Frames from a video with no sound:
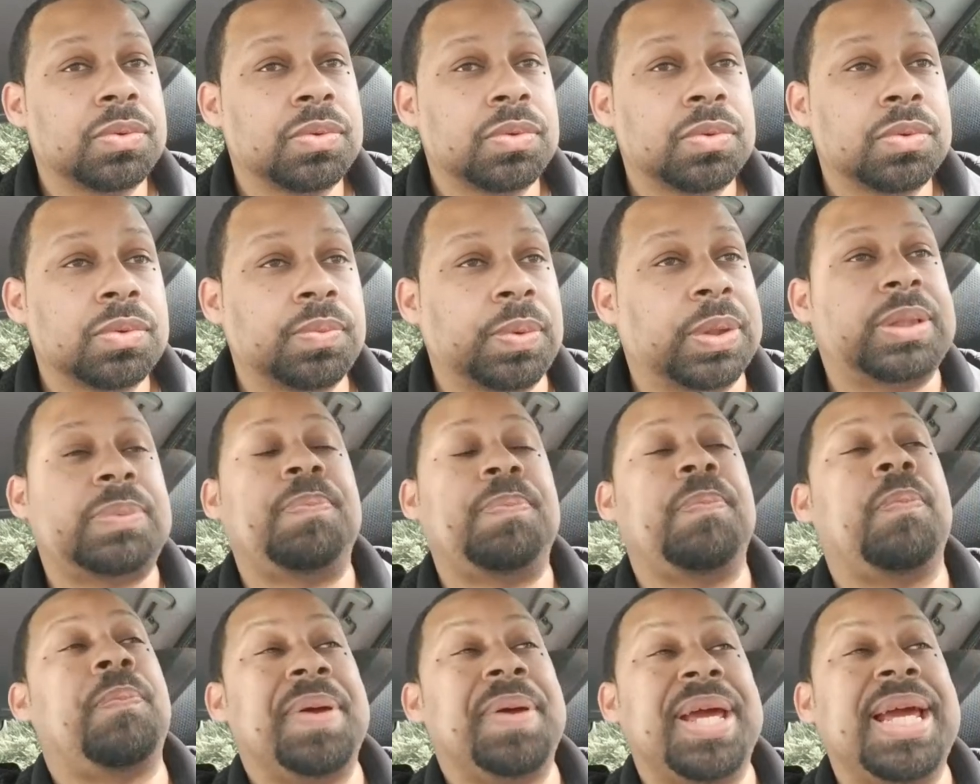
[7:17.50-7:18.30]
with
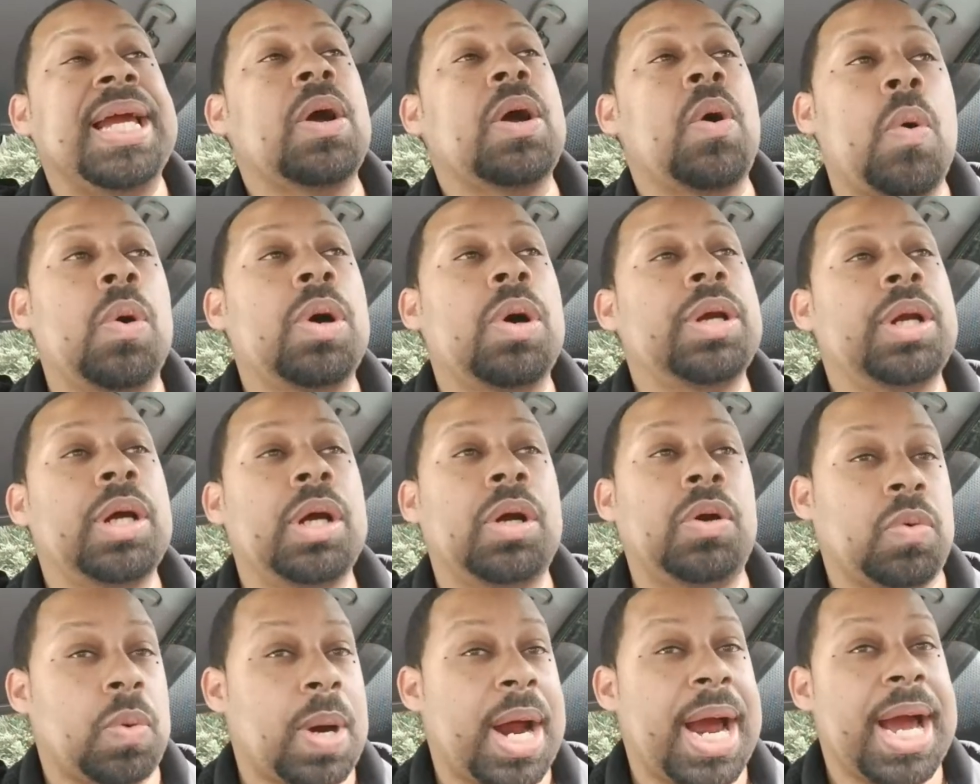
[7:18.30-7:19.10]
being on the
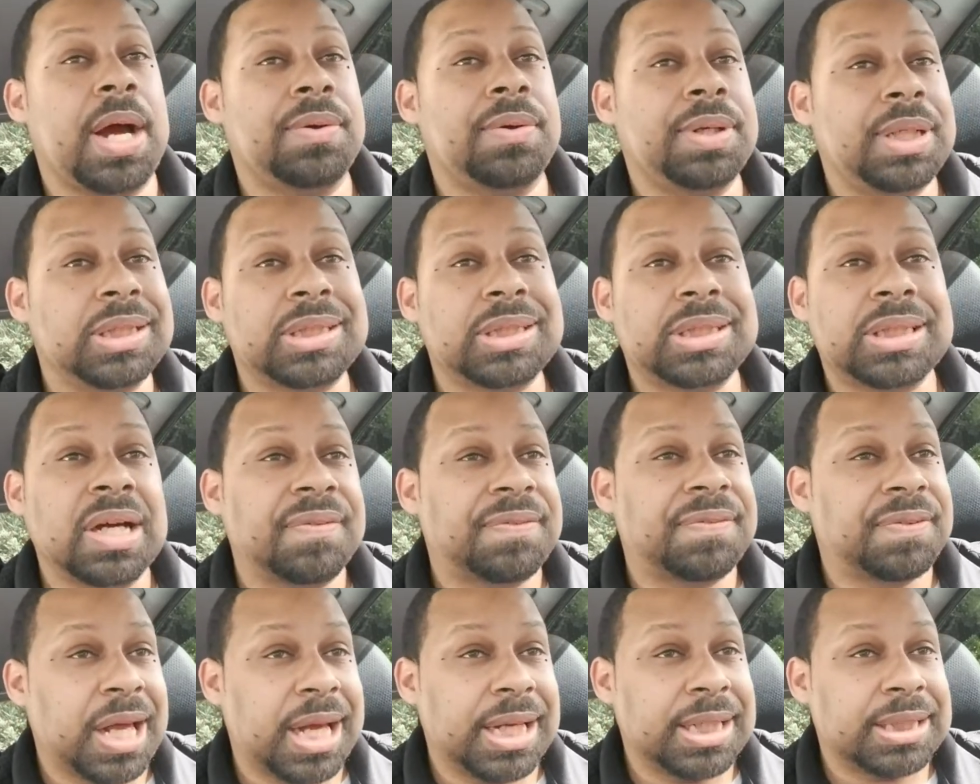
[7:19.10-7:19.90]
ground and
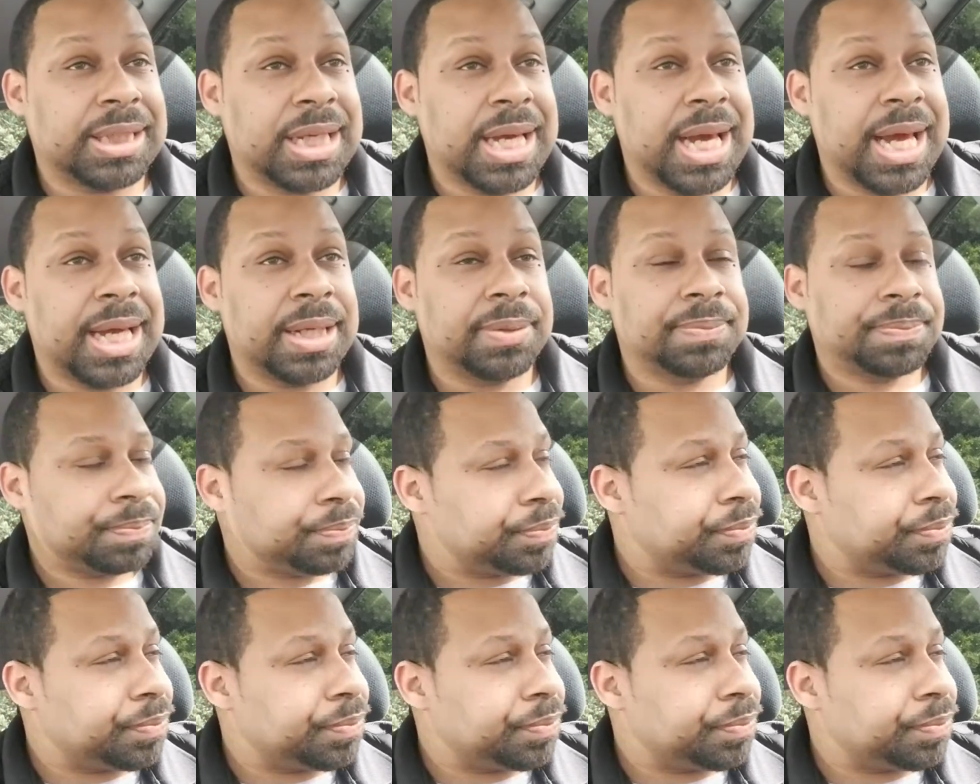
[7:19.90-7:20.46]
stuff like that.